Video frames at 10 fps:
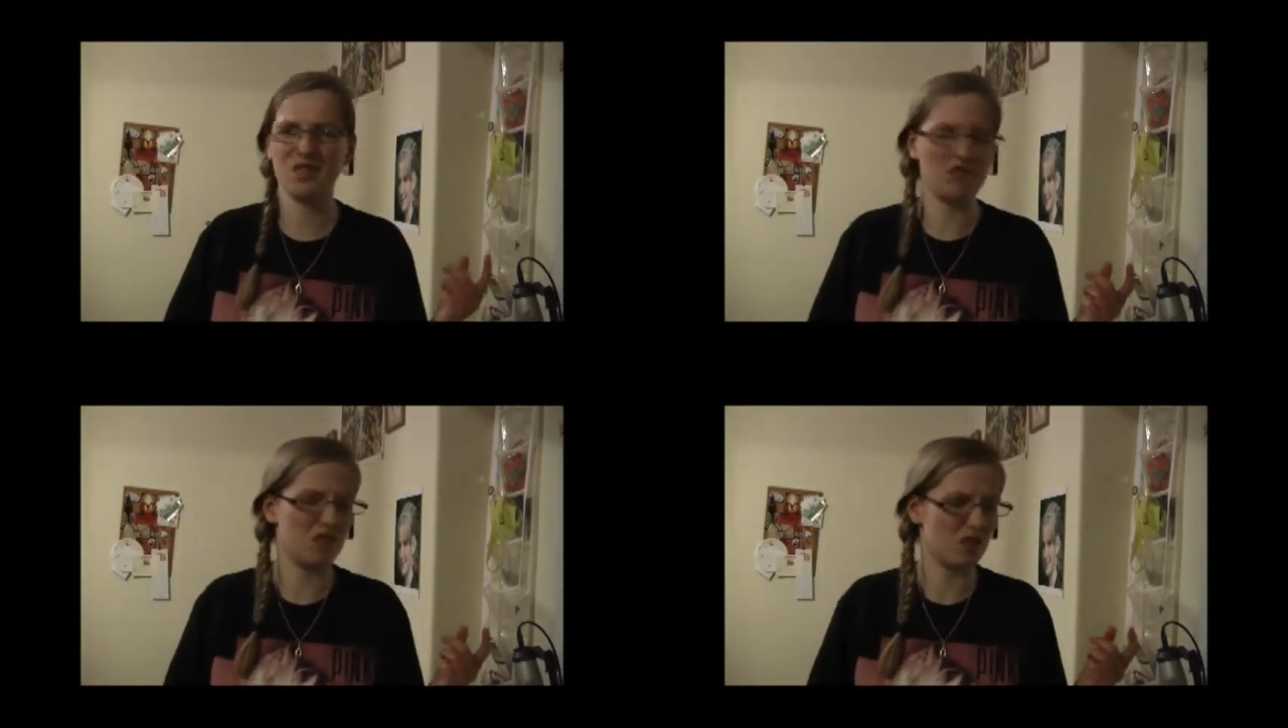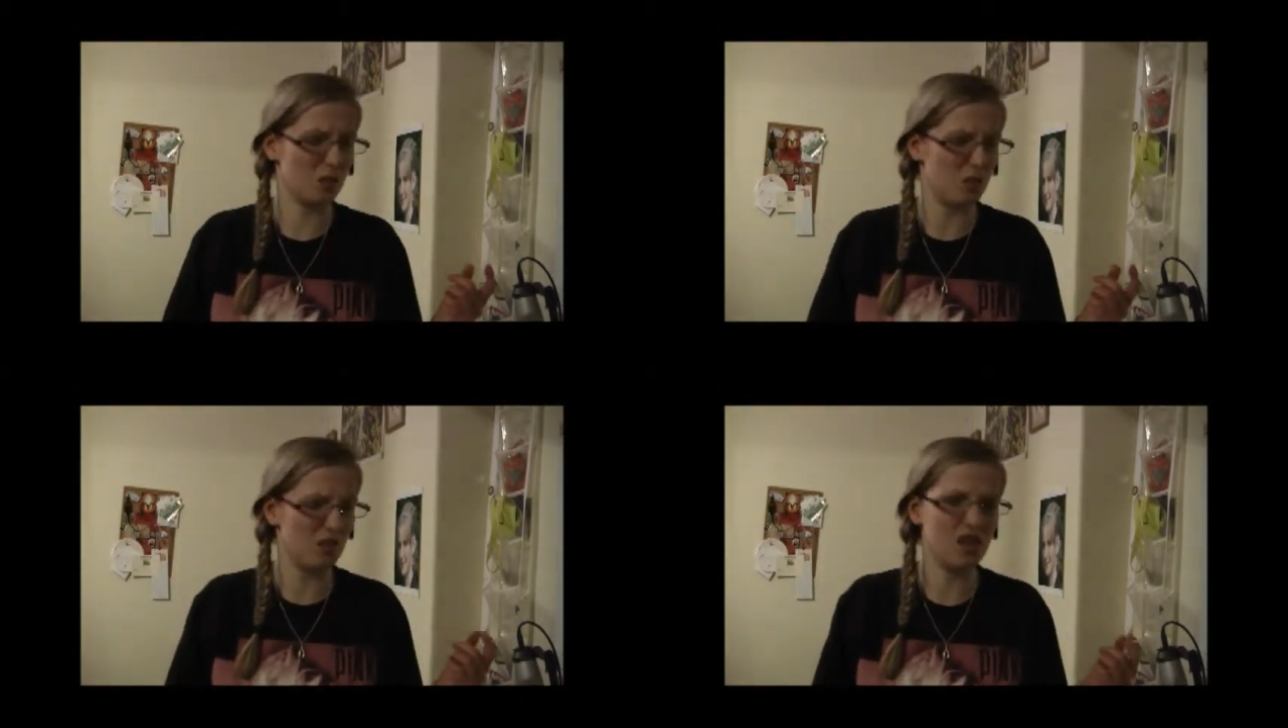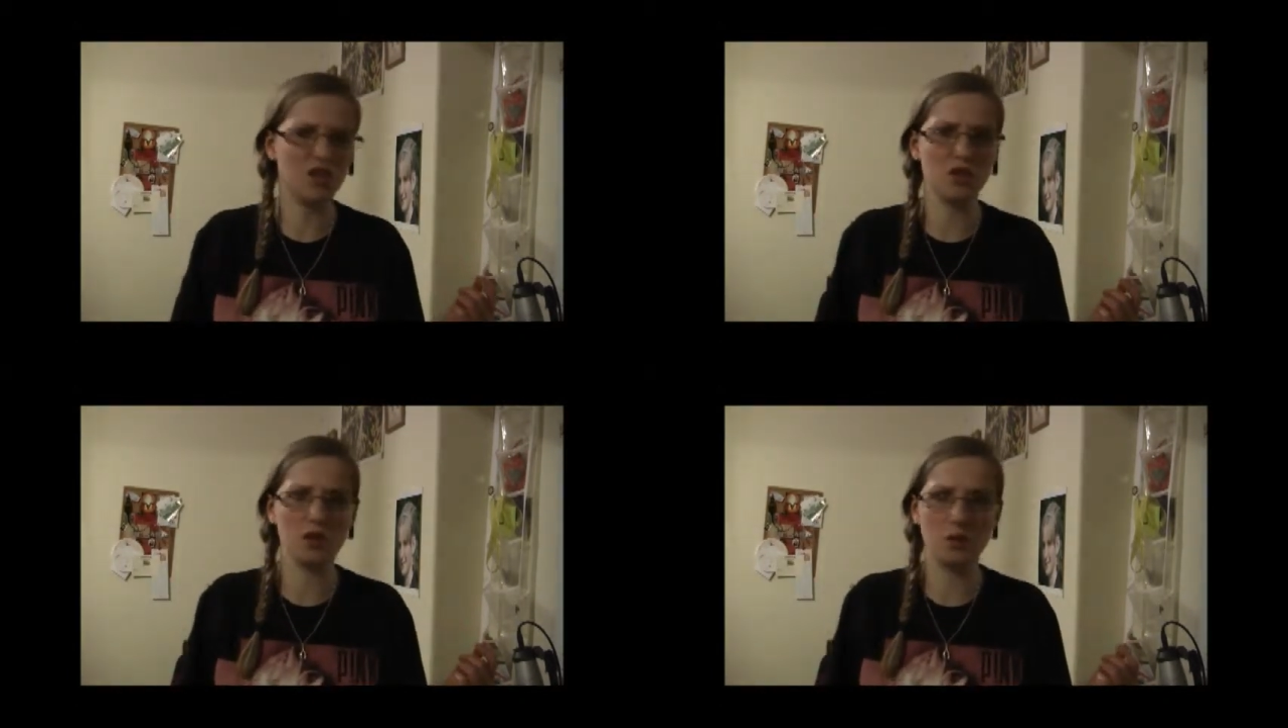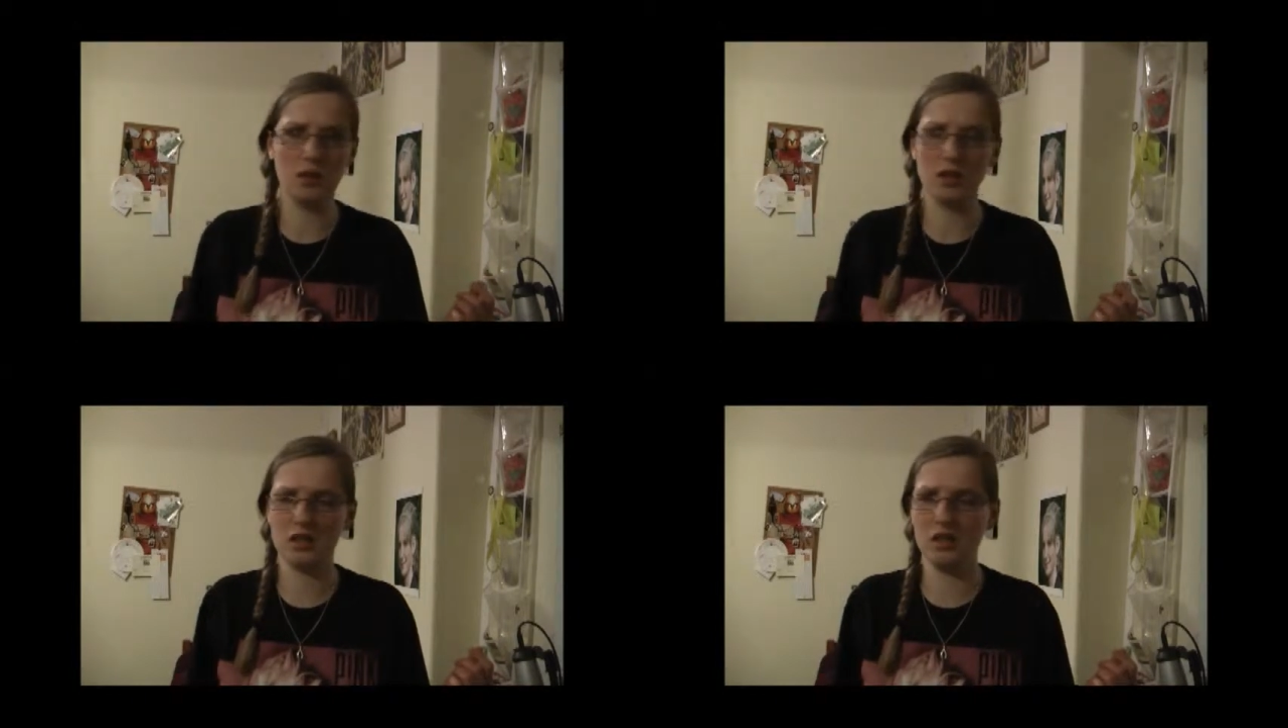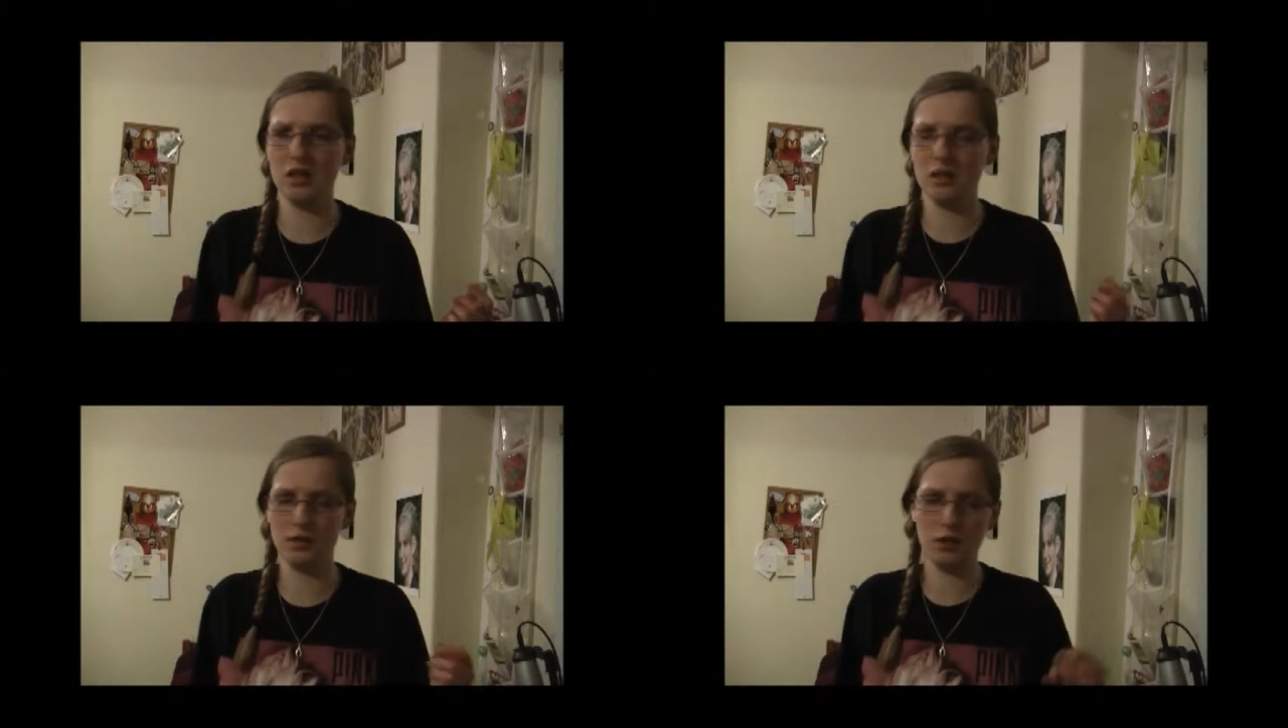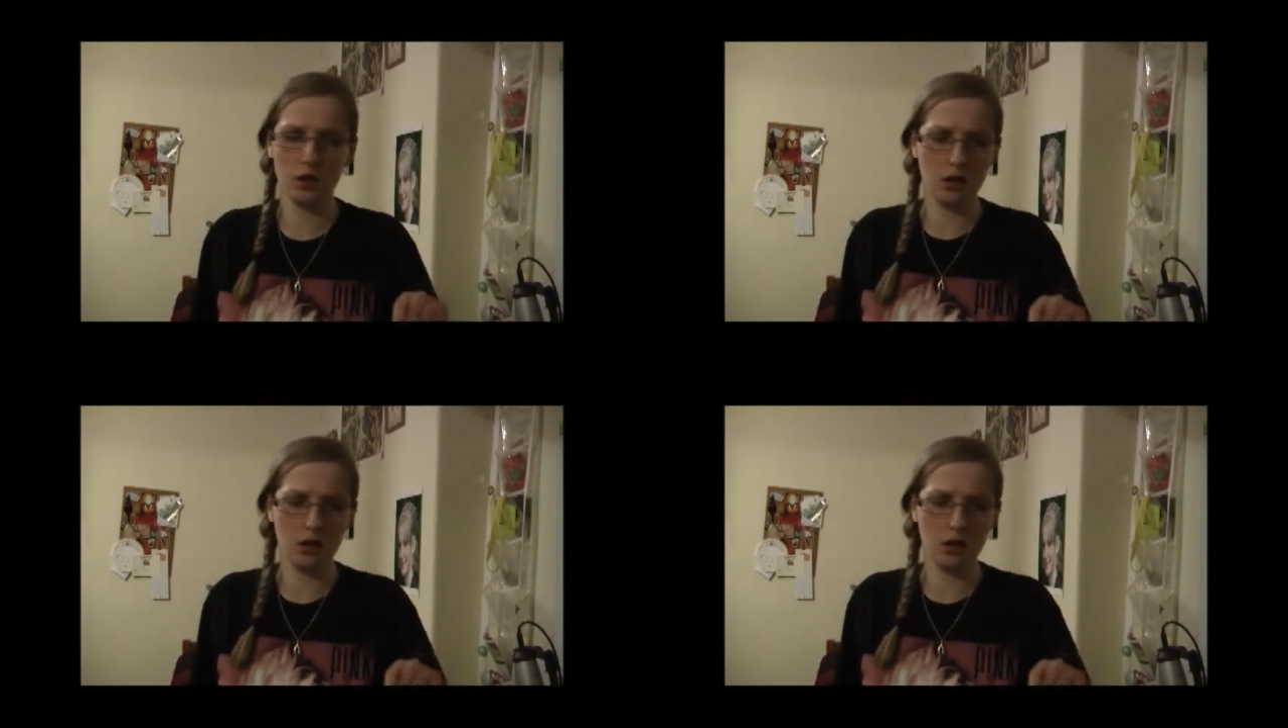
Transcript: this video is gonna be really short, but it's kind of